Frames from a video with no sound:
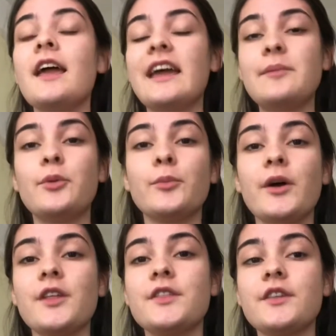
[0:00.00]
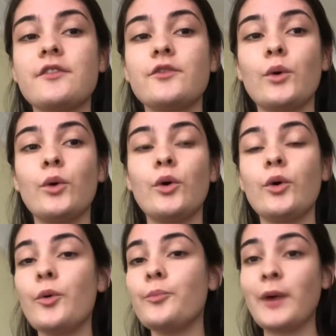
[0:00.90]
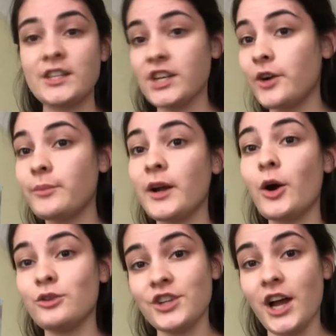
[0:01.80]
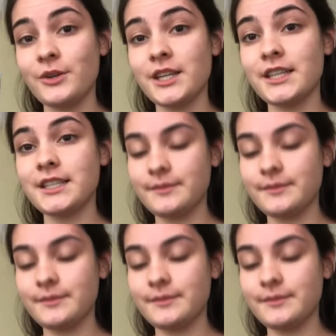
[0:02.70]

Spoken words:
in Bournemouth for my whole childhood.